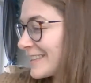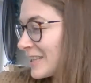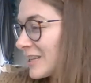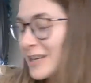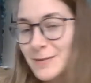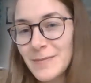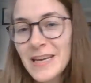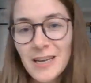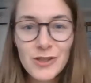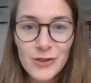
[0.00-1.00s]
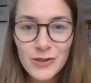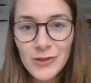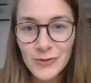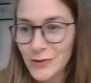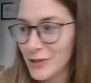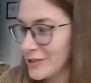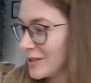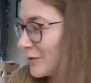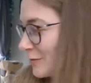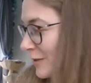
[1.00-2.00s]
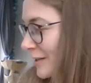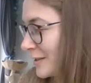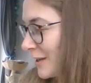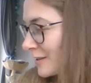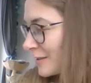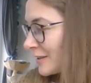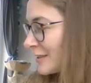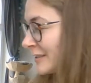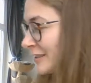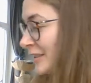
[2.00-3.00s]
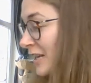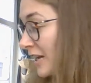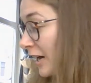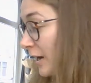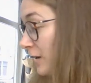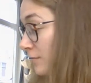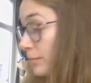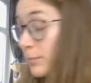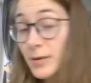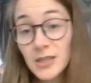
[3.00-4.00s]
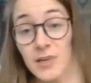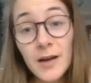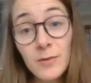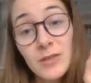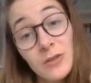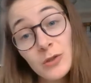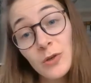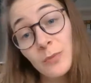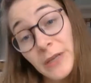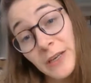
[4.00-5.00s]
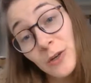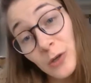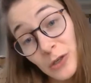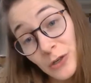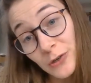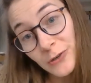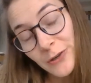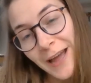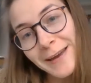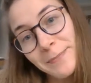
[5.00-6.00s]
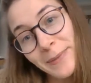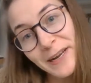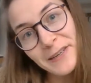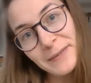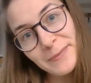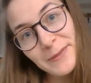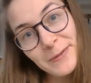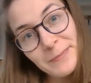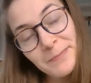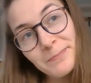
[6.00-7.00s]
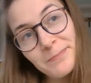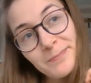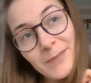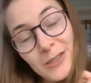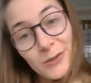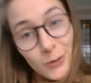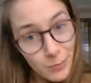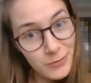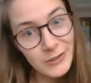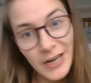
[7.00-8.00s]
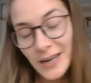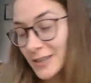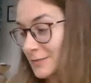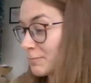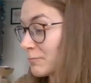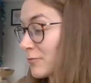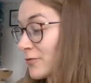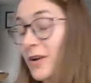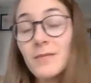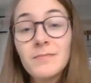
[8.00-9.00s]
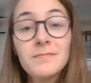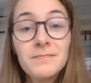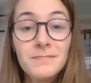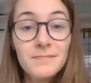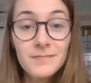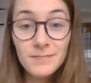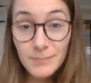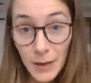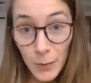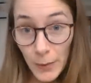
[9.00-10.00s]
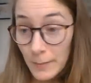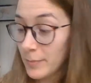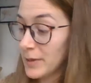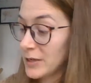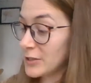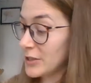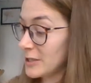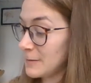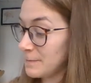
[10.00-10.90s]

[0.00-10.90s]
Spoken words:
You gotta make excuses for yourself, right? Yeah. But I was also being a good girl, and I picked up a sock project from my whip basket.